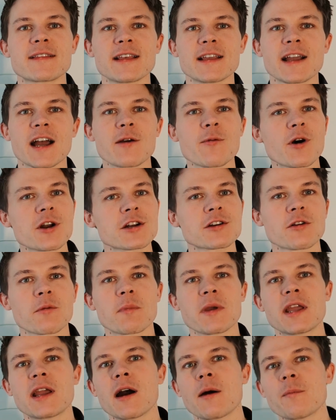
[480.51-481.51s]
thing. I wanted to
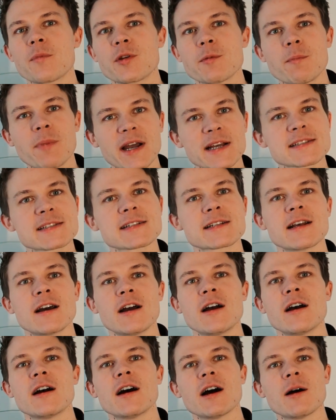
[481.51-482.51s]
become the best
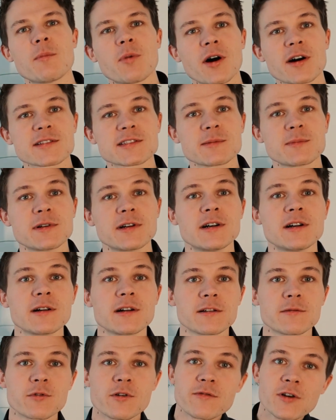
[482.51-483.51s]
a
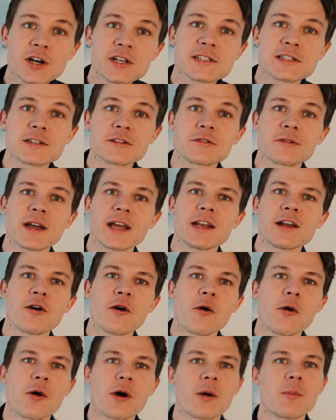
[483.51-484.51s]
possible reversal trader
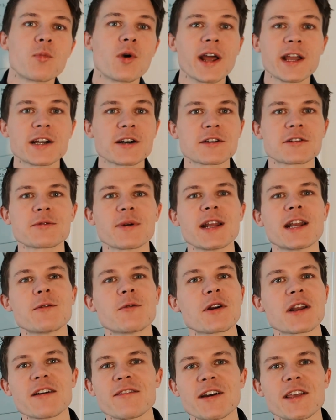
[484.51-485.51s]
or breakout trader,
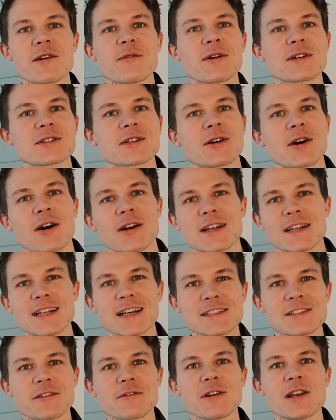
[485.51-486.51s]
whatever you want to call it,
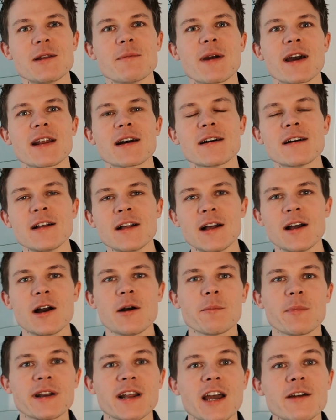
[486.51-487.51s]
does not really matter.
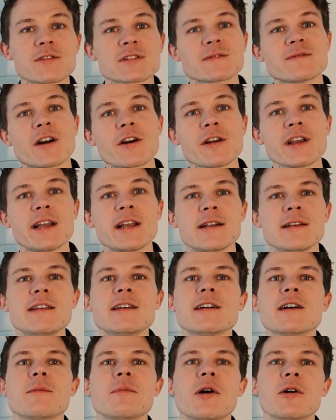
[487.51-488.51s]
But I was very
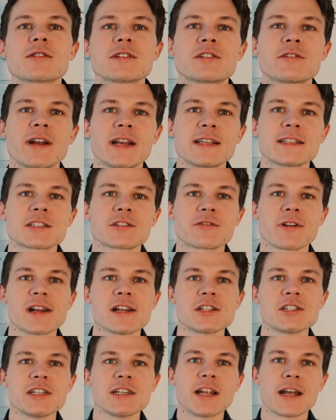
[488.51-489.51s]
clear about the trading
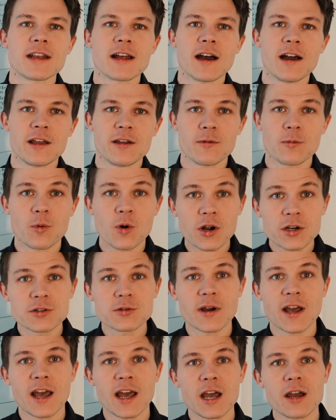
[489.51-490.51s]
strategy that I want
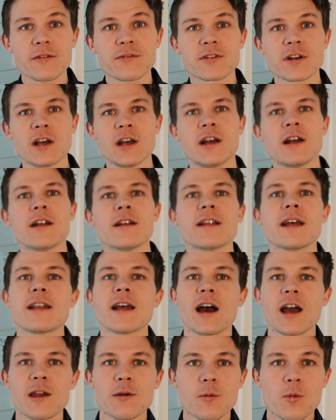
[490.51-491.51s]
to have, that
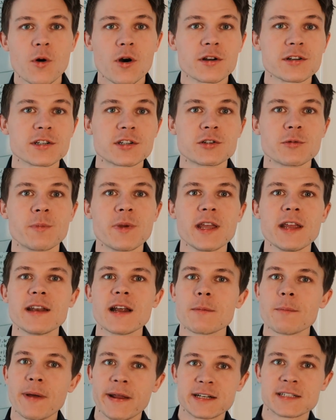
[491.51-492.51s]
I want to be,
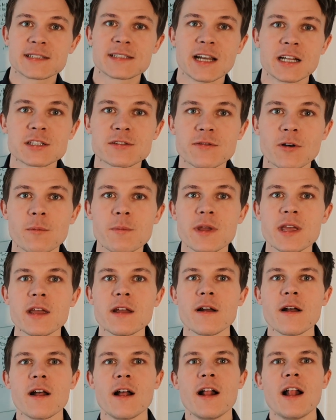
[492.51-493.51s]
that made sense for
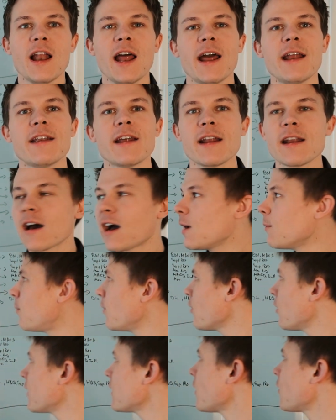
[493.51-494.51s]
me. And then I
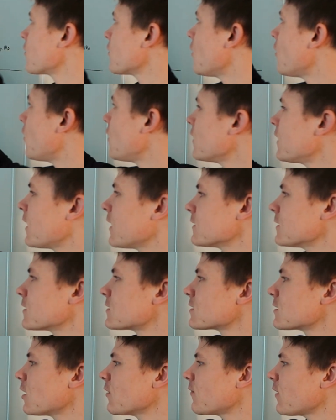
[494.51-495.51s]
blurred out all the other
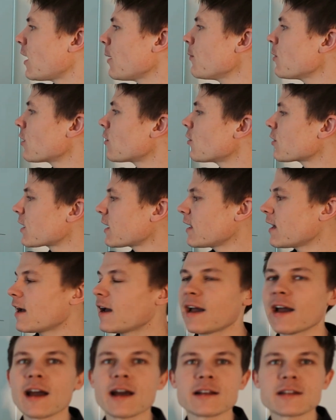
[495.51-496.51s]
stuff. I'm not looking
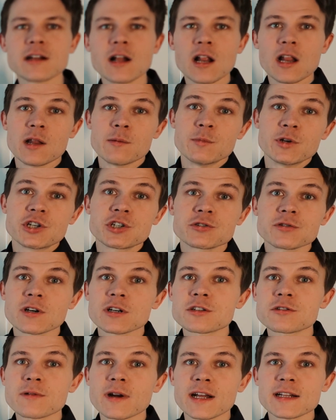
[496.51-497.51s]
at
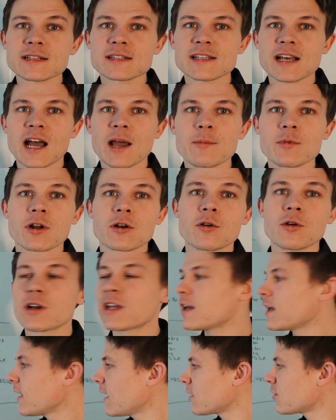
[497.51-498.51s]
mature trends. I'm not
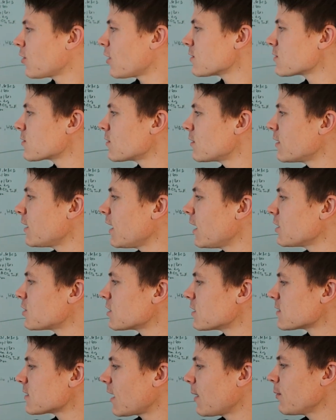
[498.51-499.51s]
looking at
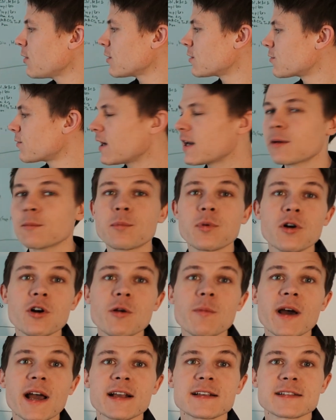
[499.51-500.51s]
consolidations. I'm not trading
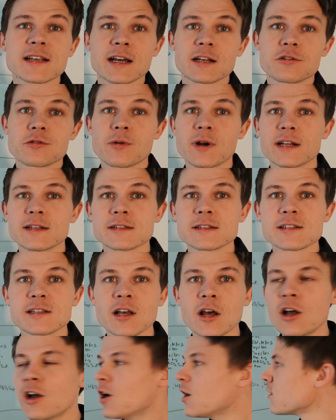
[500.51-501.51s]
pullbacks at trends.
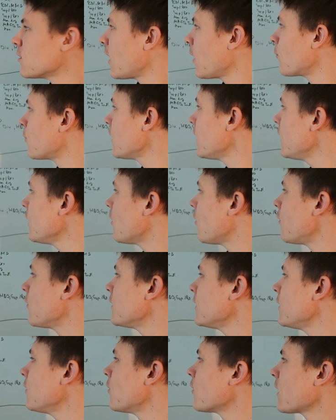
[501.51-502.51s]
I really
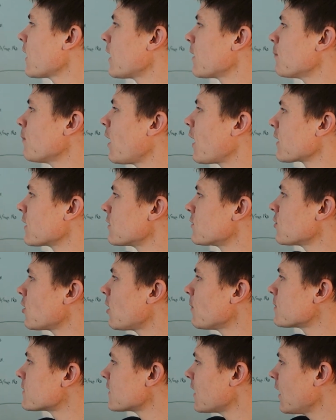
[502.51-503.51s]
only look at market
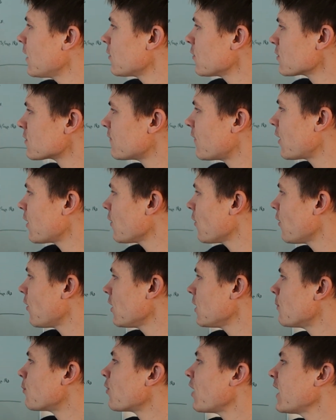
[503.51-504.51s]
tops and those very
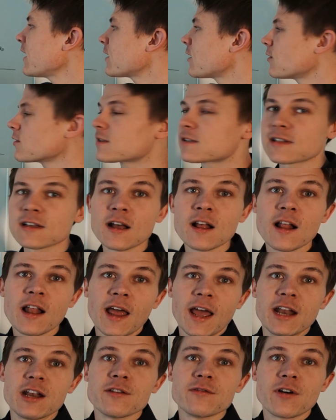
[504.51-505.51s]
early breakouts
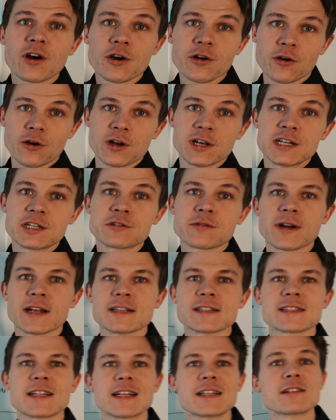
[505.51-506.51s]
and the very early
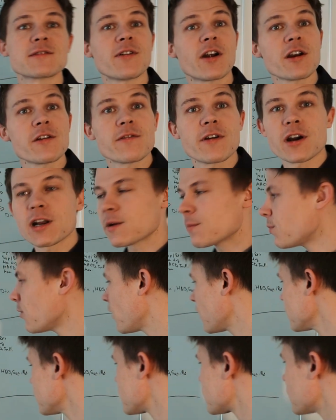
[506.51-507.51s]
trends. That is very, very
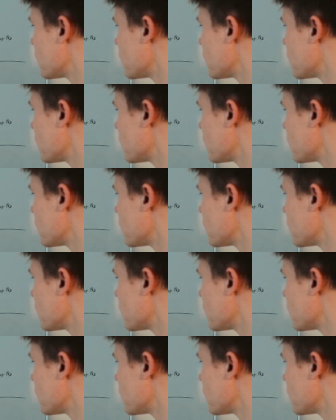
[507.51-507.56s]
important.